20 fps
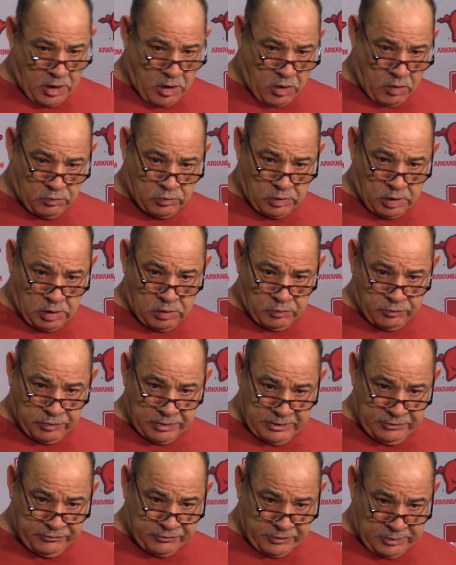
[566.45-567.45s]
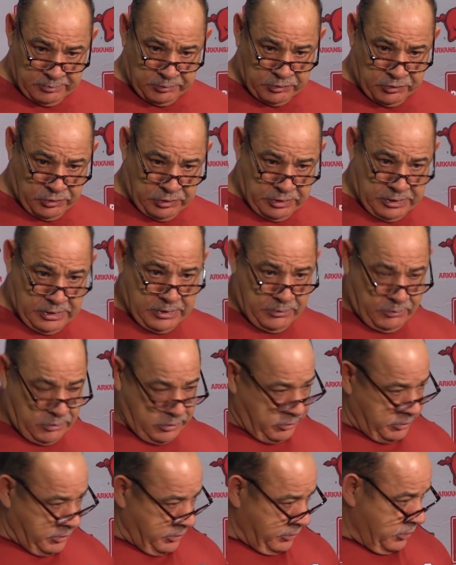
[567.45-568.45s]
All things come to an end,
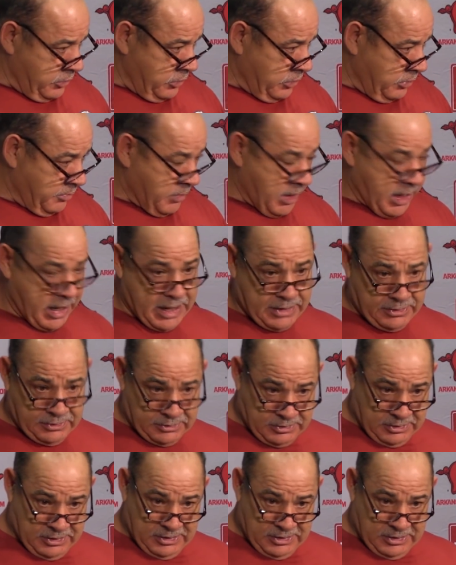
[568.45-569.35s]
whether they're good or bad.